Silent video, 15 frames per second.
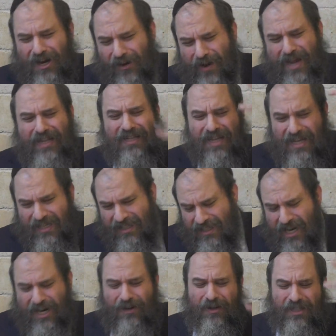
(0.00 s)
great
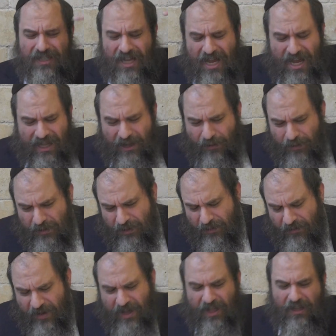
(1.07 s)
secrets that was
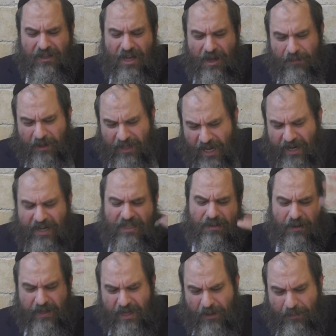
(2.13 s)
revealed by the
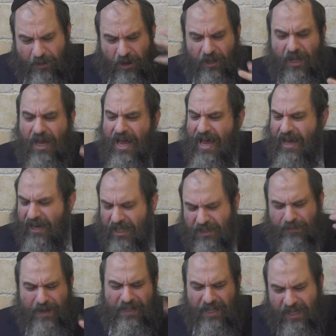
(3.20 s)
Arizal, the Kabbalah, and
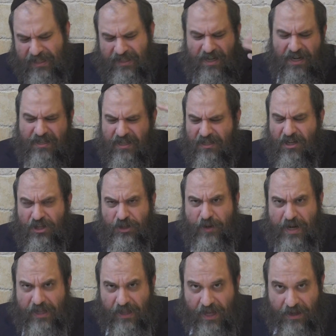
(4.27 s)
explained in Chassidus at such
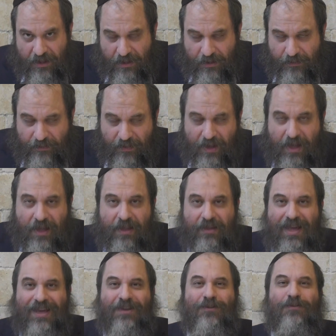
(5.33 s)
great length.
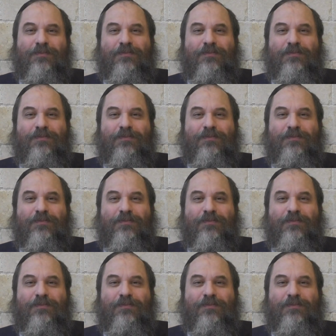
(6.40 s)
Thank you.